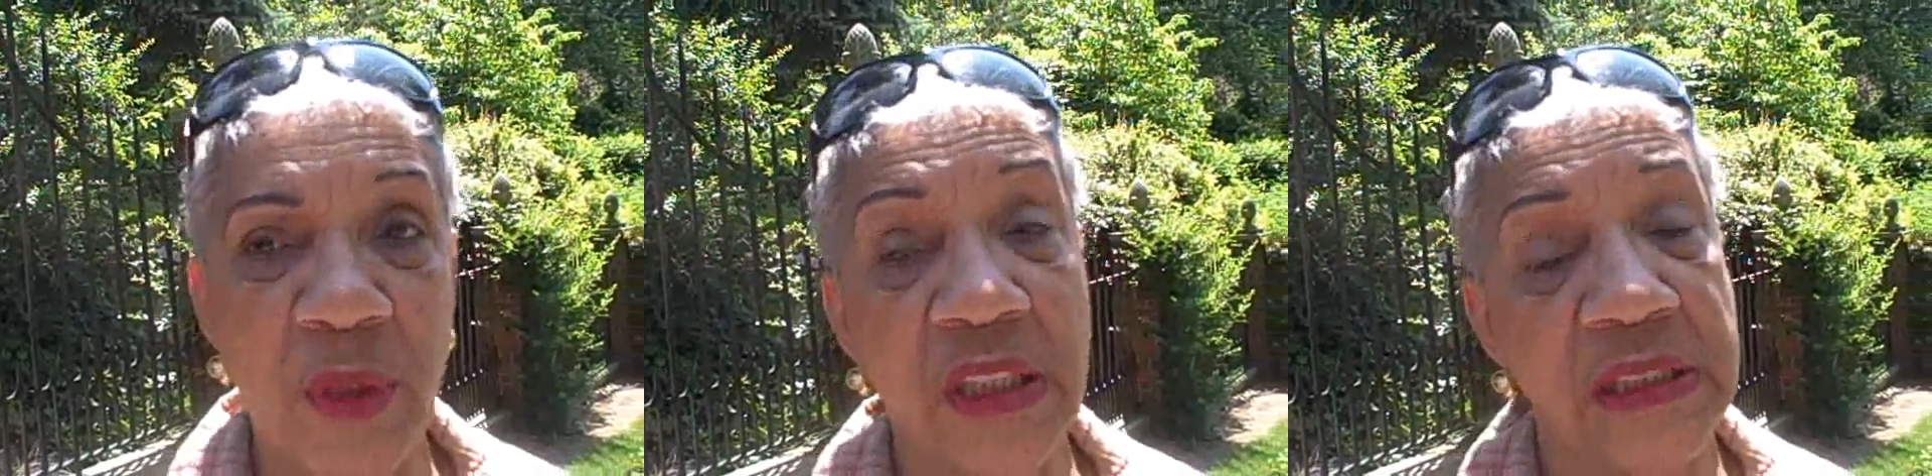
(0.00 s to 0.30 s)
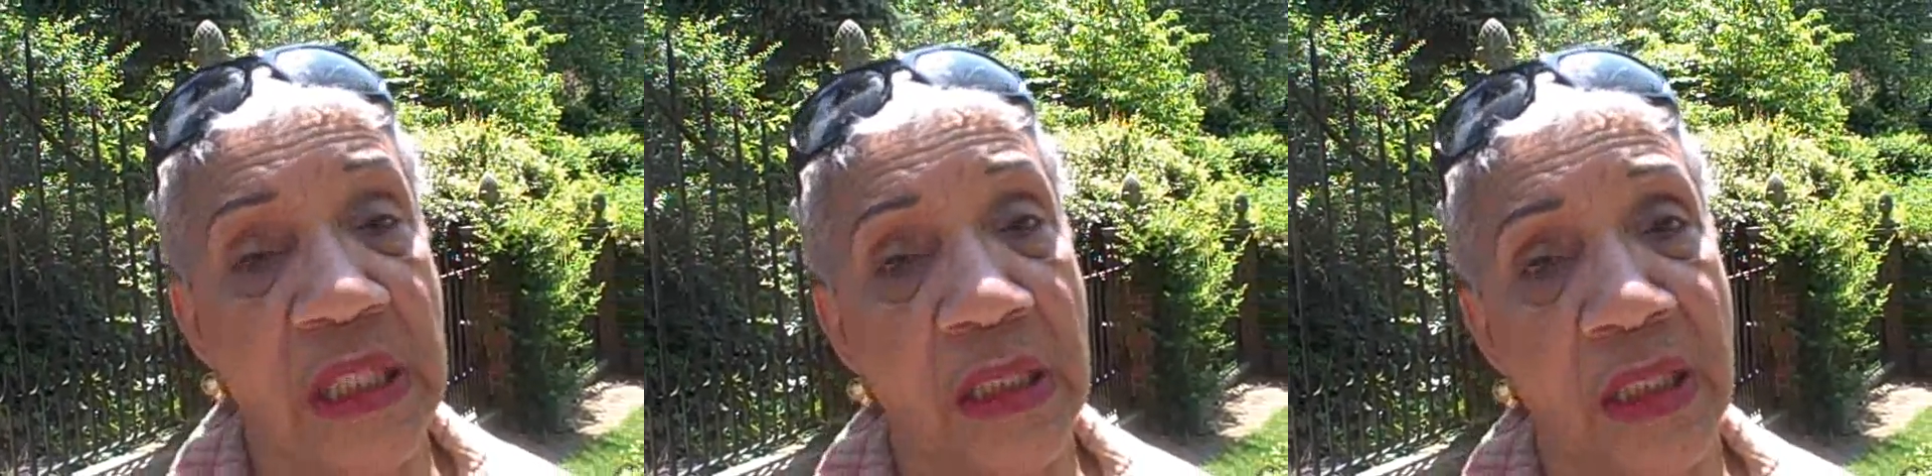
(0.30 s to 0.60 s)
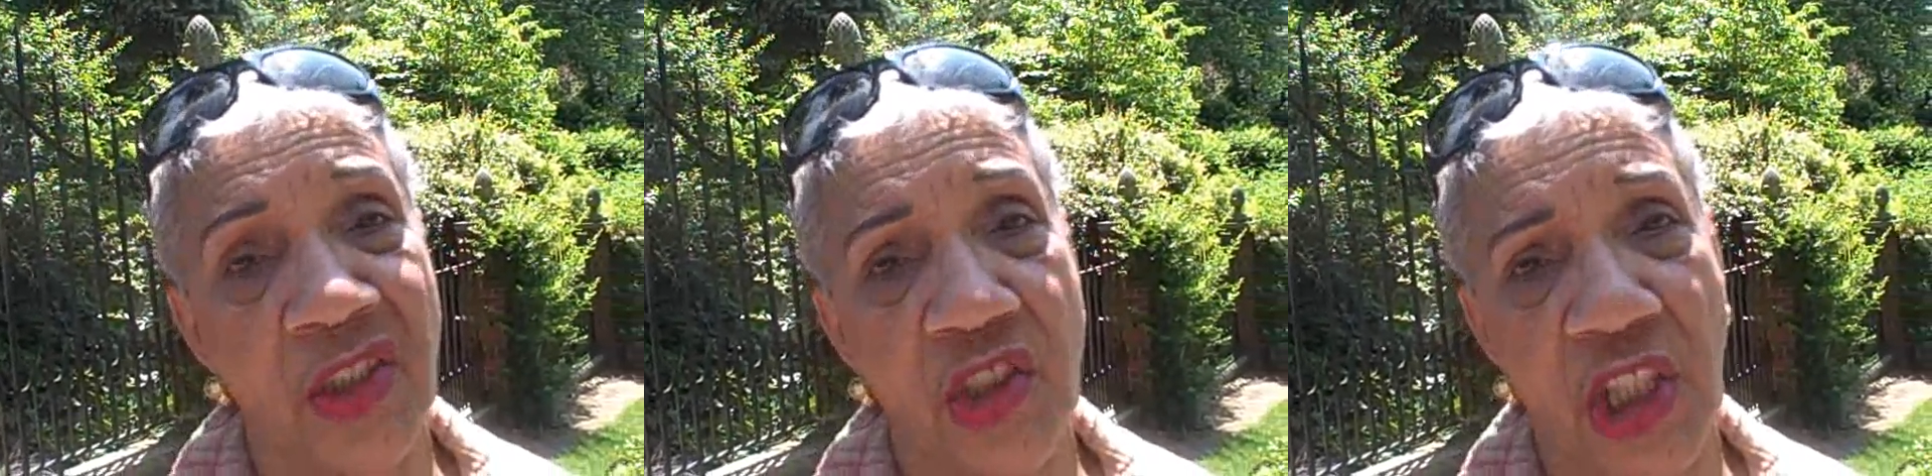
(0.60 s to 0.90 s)
because i
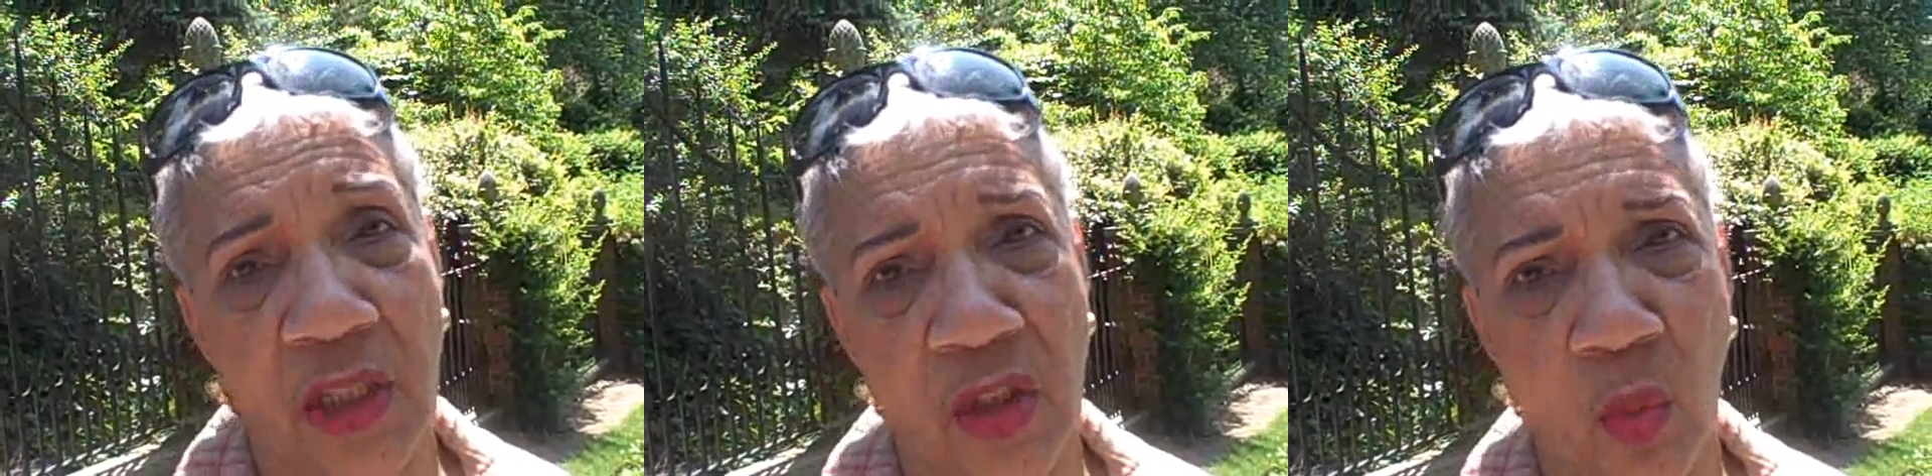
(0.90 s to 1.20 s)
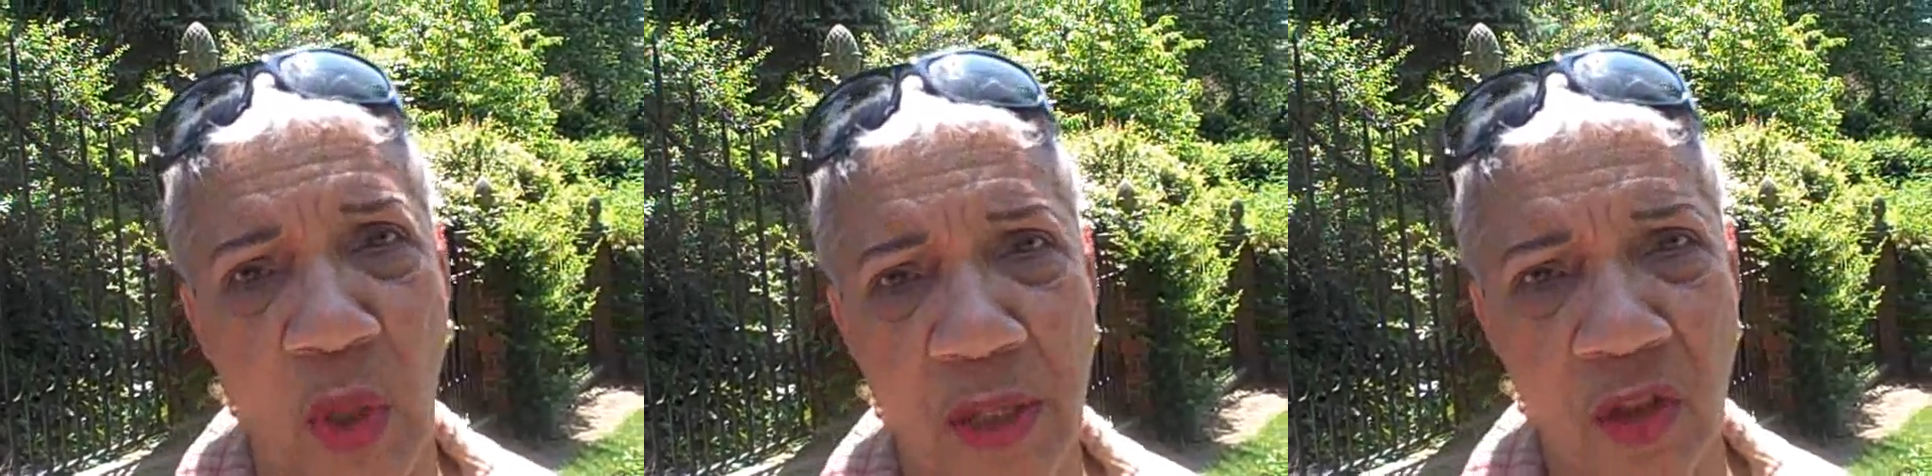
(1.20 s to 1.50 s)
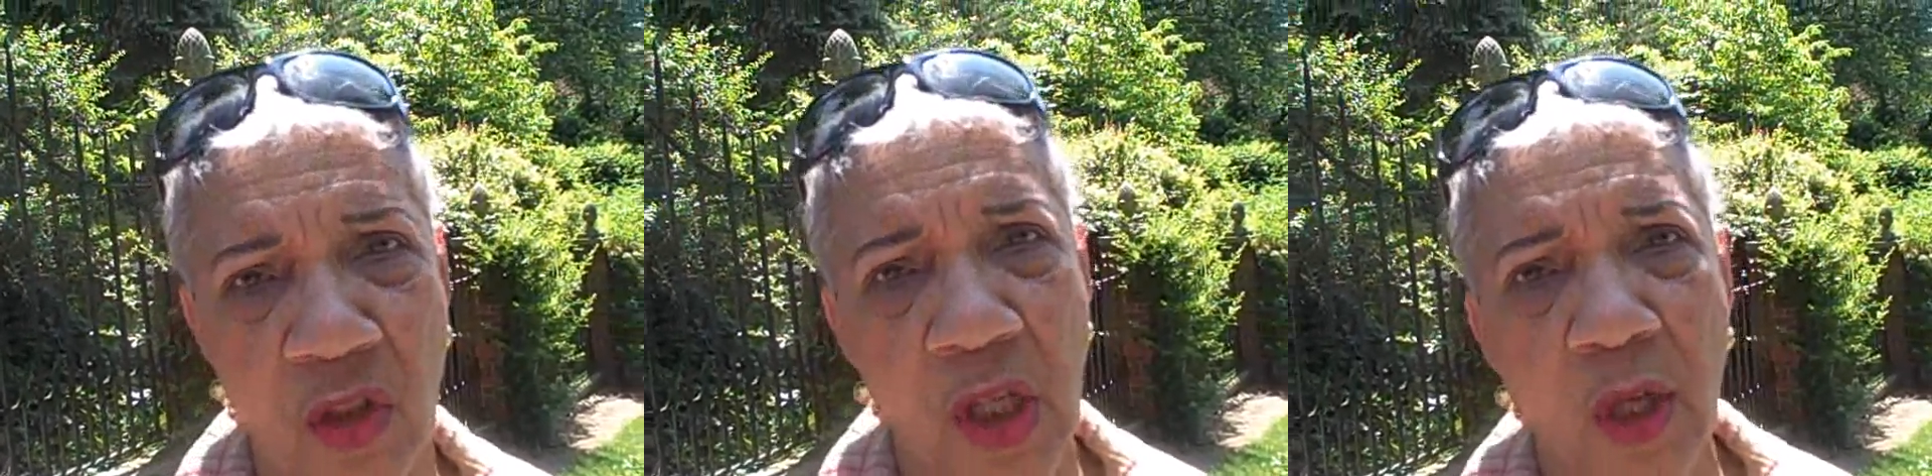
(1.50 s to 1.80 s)
like to check the
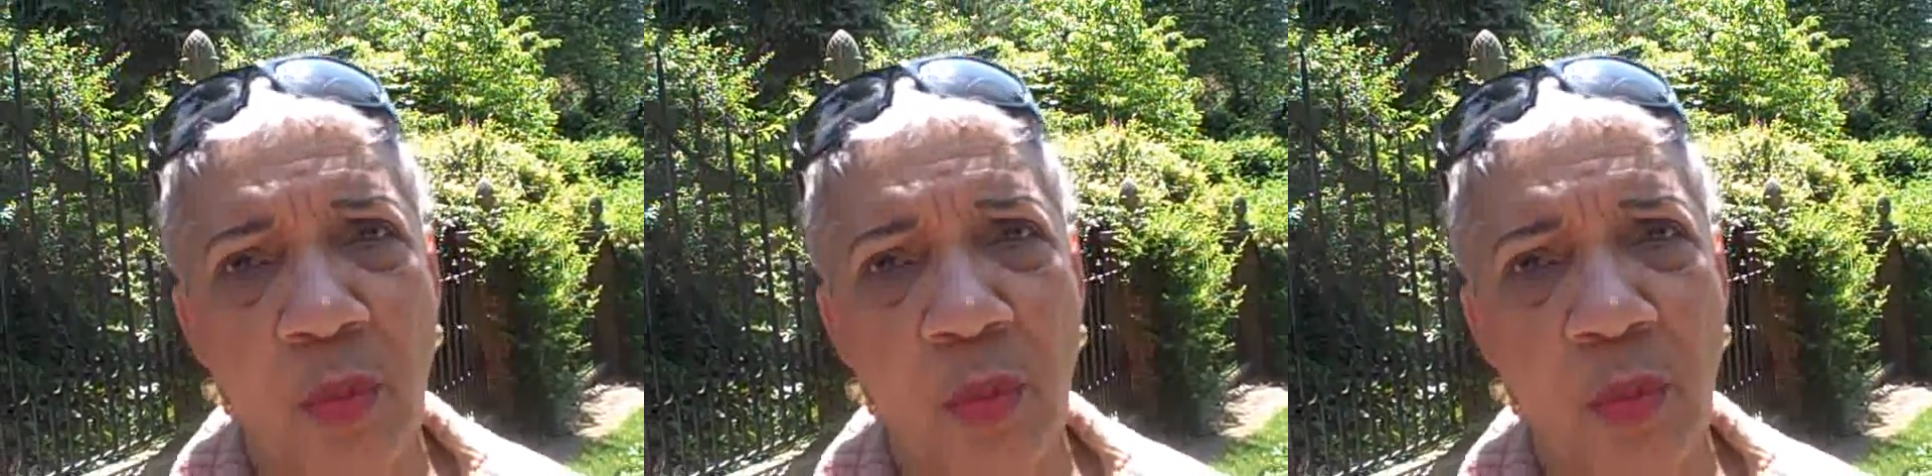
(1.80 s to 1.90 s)
weather